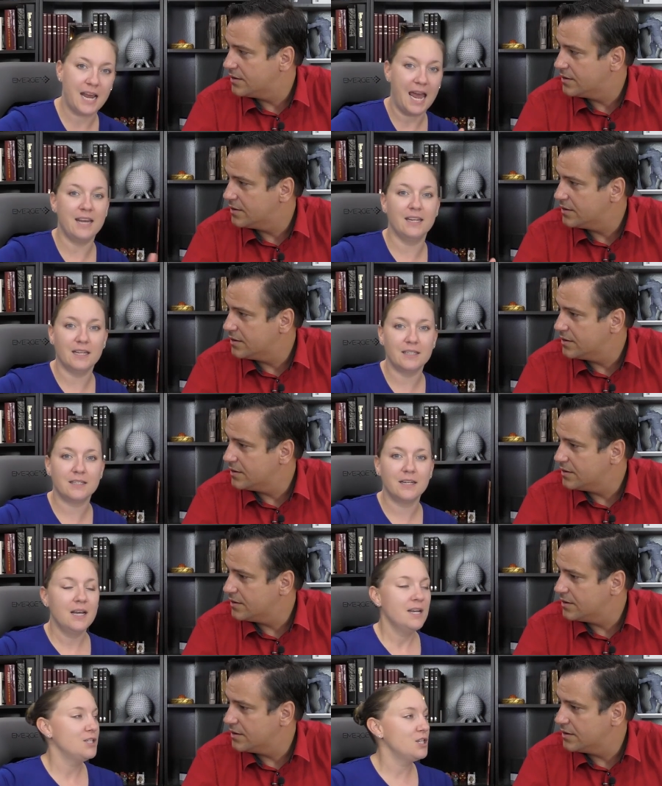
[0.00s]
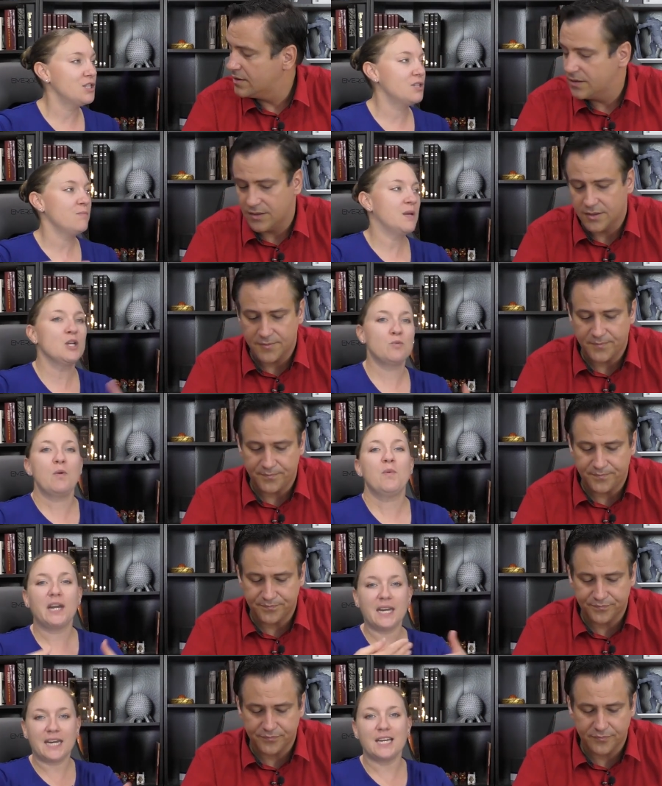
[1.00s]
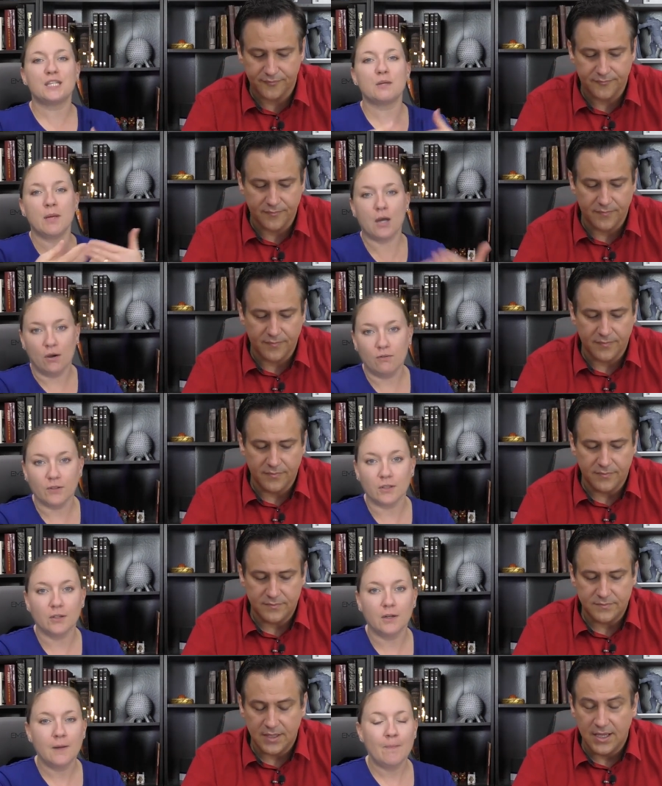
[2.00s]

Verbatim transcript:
Speaker 1: to end it just because we wanted it to be over.